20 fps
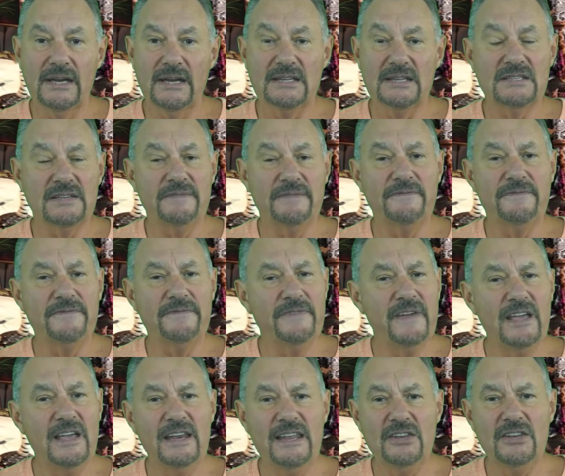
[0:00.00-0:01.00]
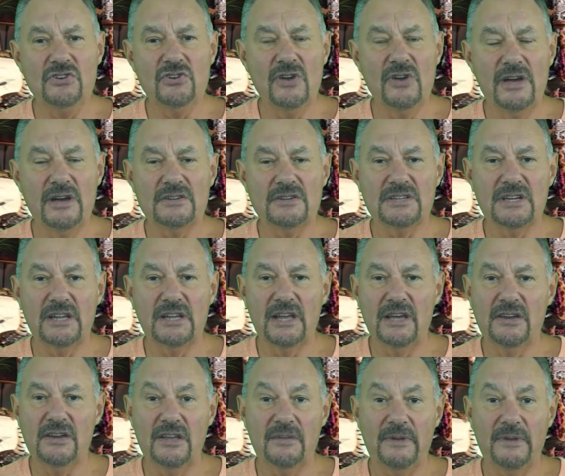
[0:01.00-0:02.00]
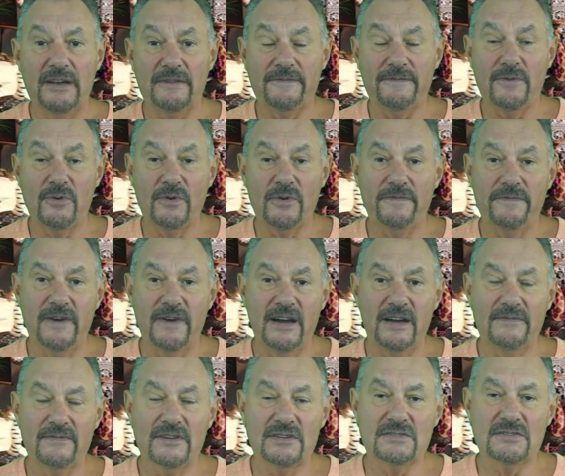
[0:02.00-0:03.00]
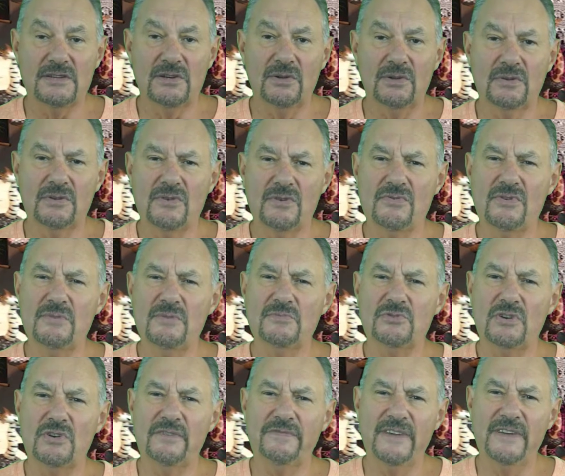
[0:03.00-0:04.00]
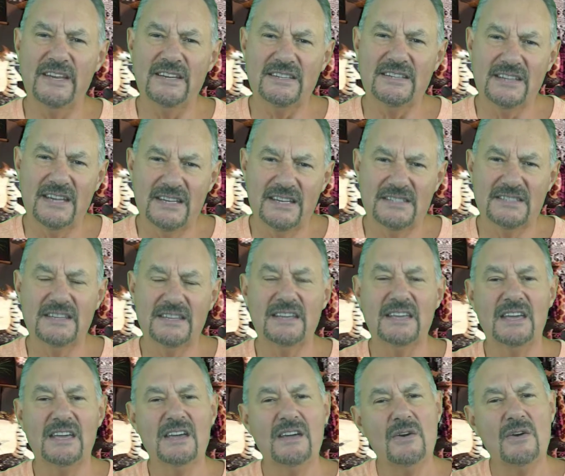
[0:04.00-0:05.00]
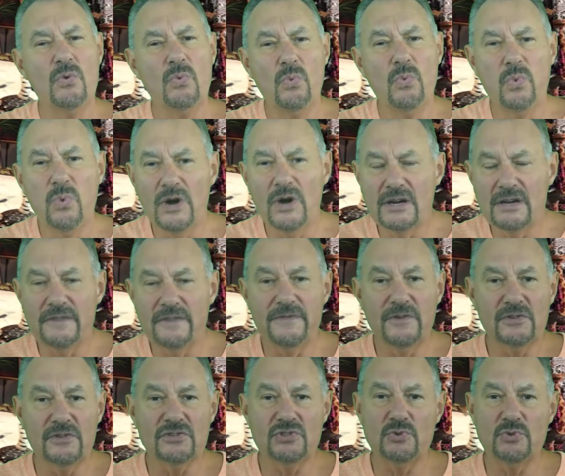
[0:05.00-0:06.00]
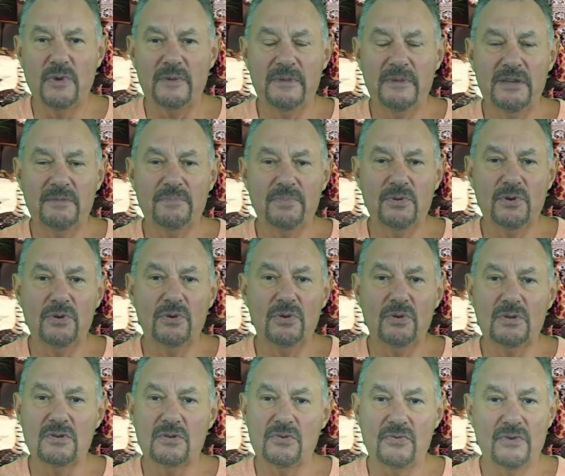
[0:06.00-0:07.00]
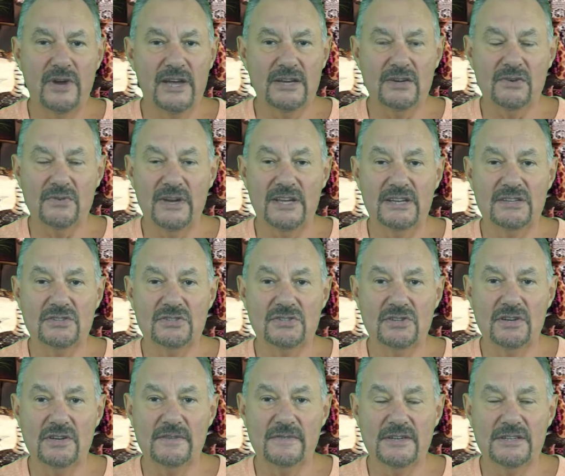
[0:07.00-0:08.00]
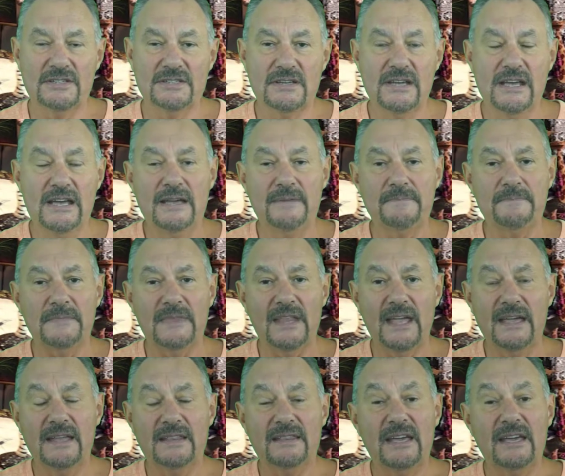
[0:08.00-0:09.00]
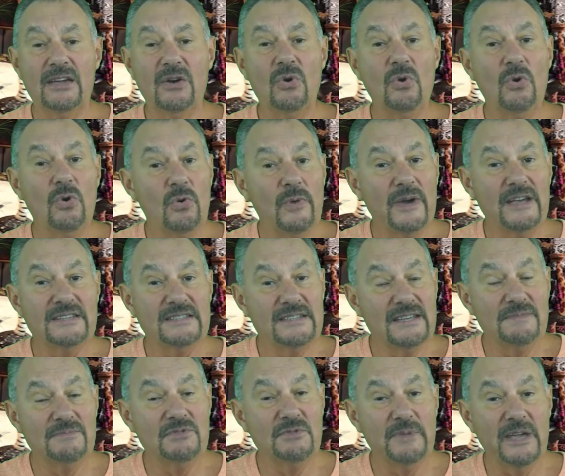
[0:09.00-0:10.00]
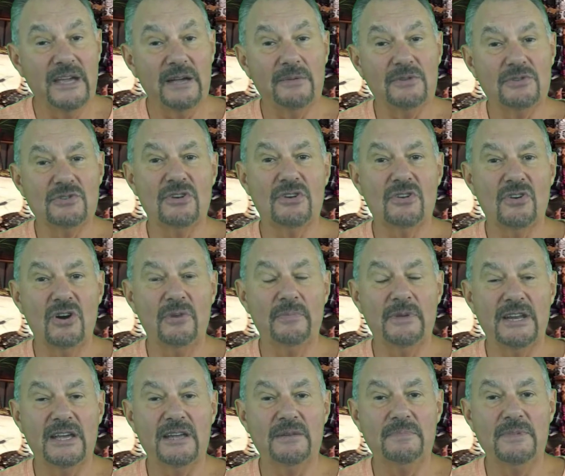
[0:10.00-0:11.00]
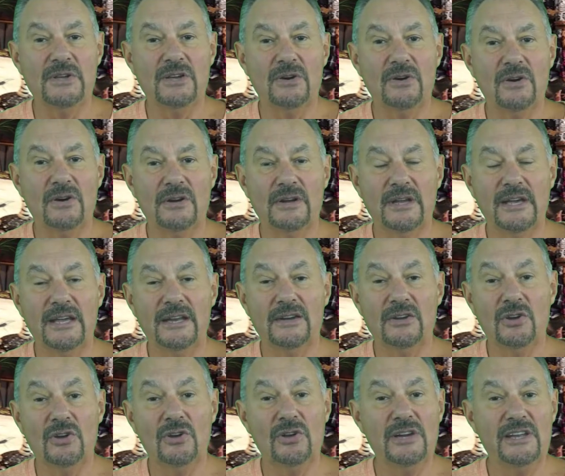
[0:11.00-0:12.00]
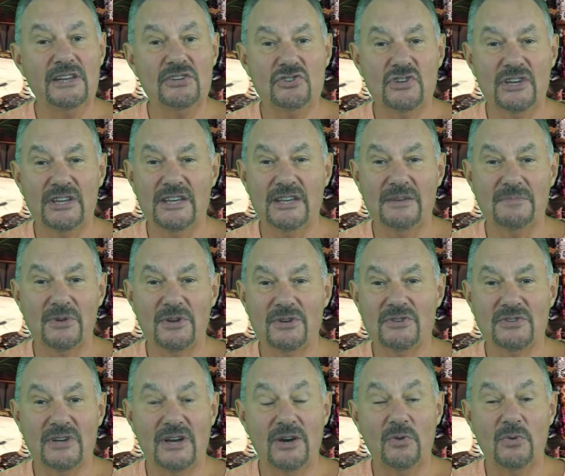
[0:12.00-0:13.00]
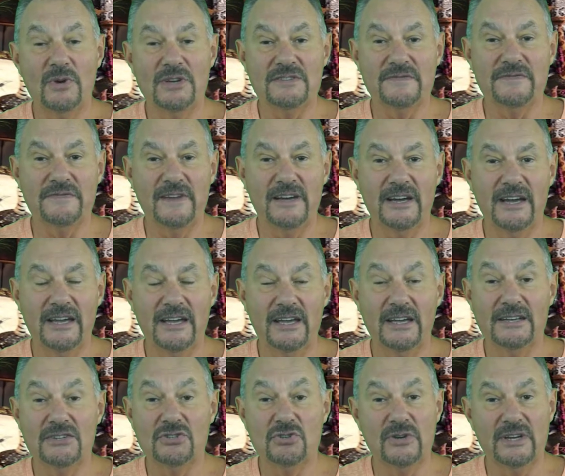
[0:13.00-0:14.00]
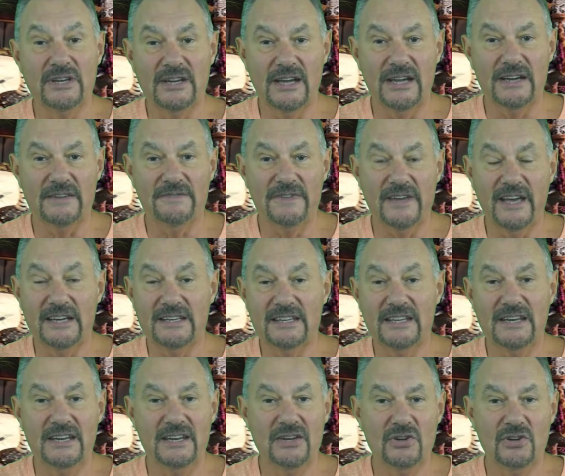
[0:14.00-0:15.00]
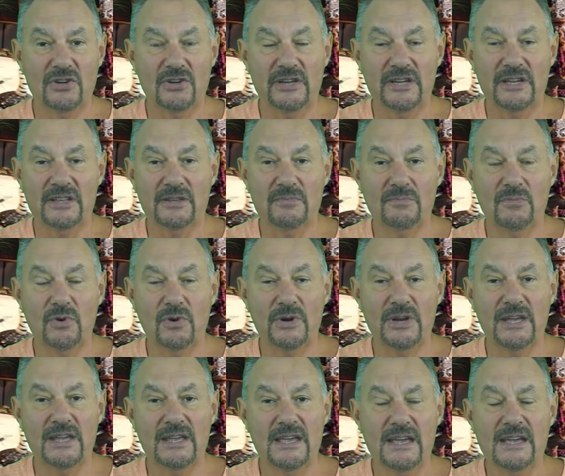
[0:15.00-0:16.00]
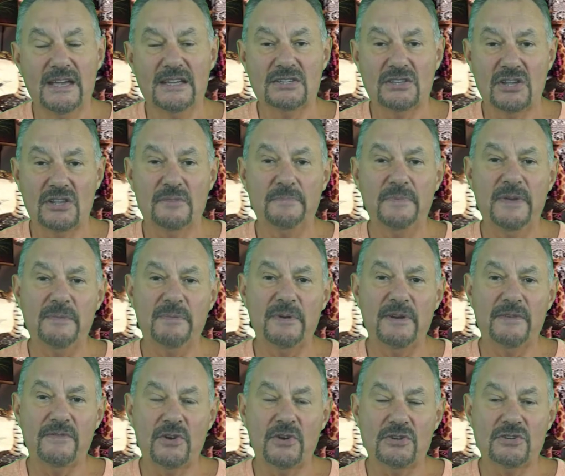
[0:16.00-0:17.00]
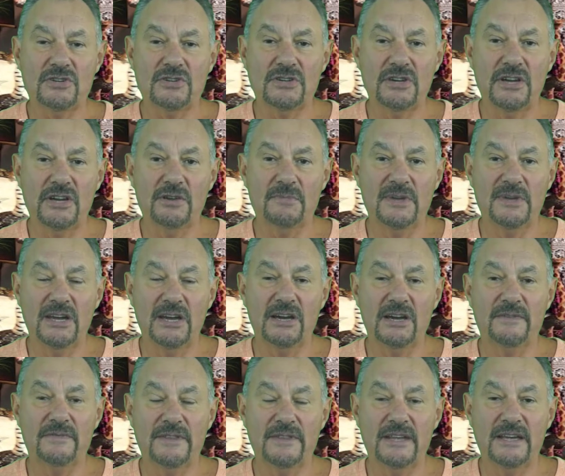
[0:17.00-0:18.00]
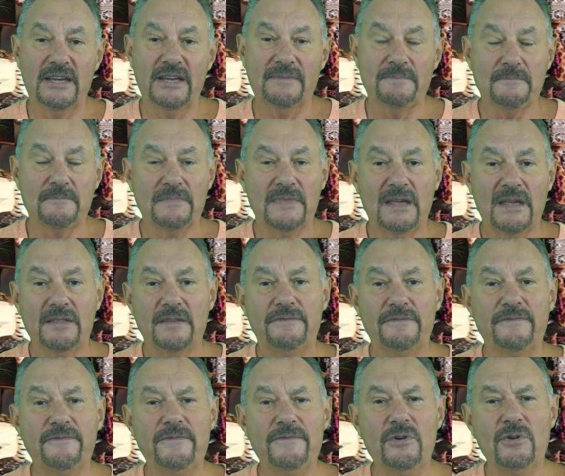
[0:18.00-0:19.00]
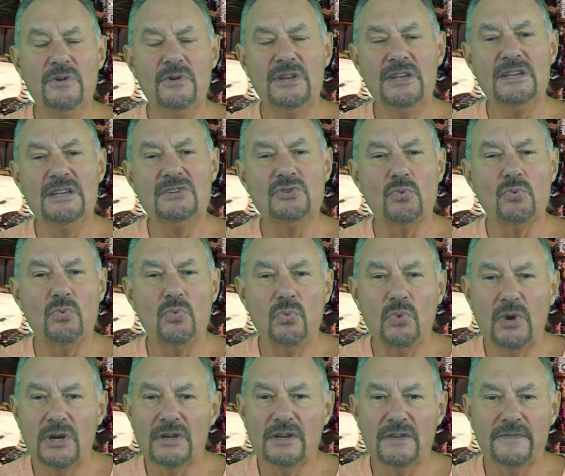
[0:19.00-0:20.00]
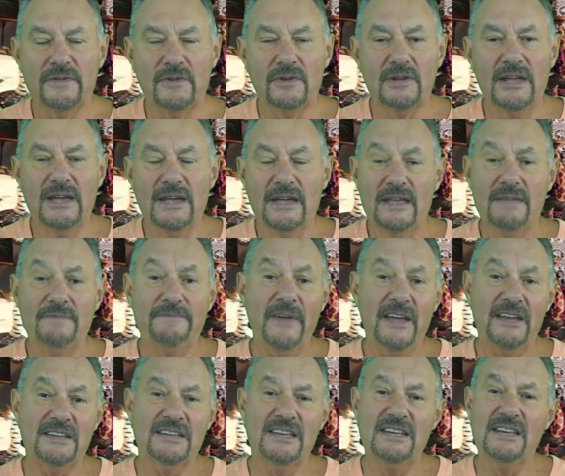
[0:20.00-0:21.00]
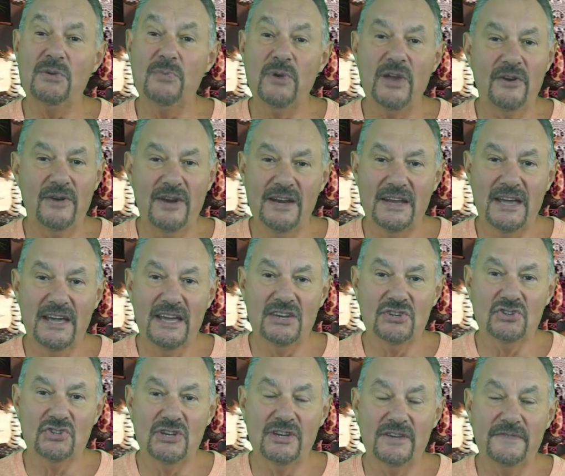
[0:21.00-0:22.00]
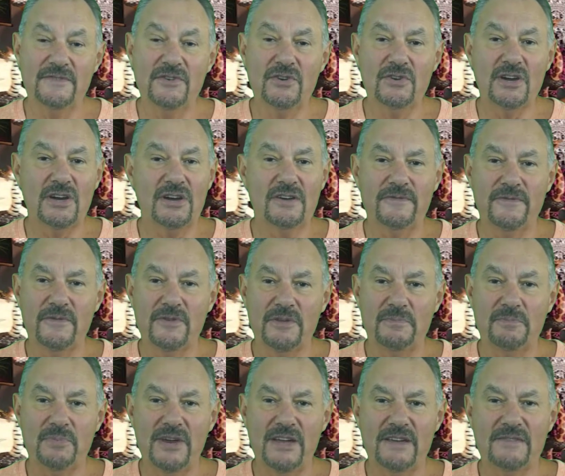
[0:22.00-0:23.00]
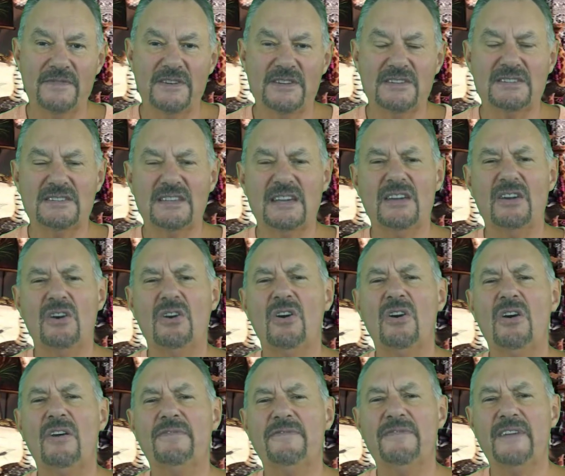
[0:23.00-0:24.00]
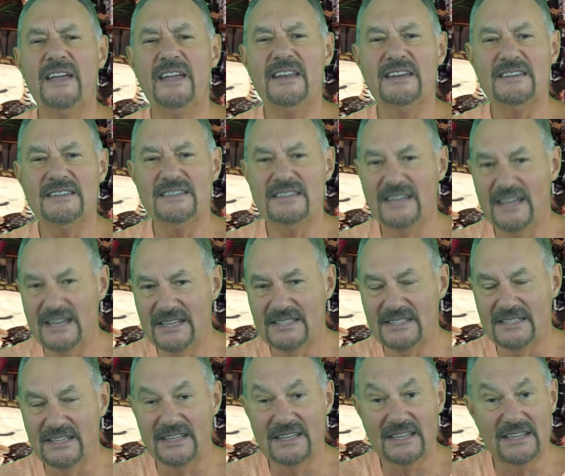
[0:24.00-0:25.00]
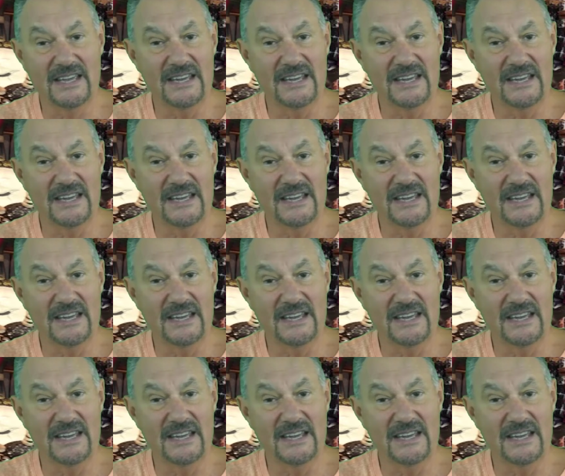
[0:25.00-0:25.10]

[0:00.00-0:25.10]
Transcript: It's a fairly new hotel, only about 4 or 5 years old. The rooms are fantastic, wonderful swimming pool, great service, and they always seem to be able to accommodate me on an early check-in, because I always do a night flight, get in early in the morning. So the people have got to know me over there. The food is wonderful. In fact, anywhere in Asia, if you go for the breakfast, they are fantastic.